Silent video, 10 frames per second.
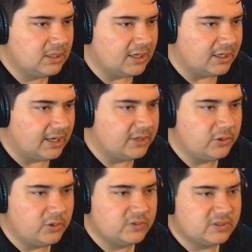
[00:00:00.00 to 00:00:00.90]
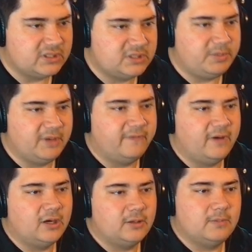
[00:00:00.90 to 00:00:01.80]
And I do use the
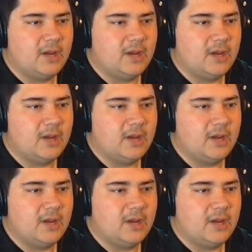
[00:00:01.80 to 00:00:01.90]
Spitfire